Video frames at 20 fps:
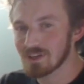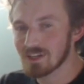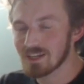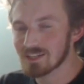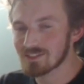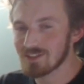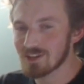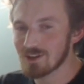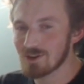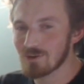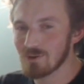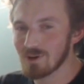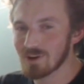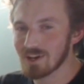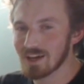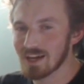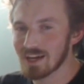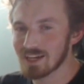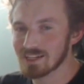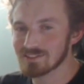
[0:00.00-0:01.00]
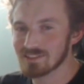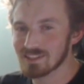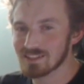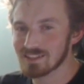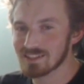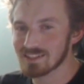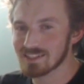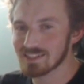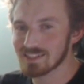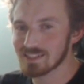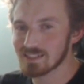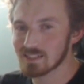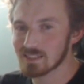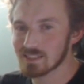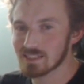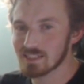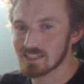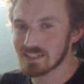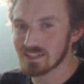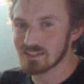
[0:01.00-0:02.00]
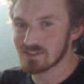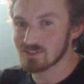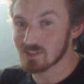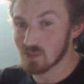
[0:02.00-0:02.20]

because I don't want to accidentally kill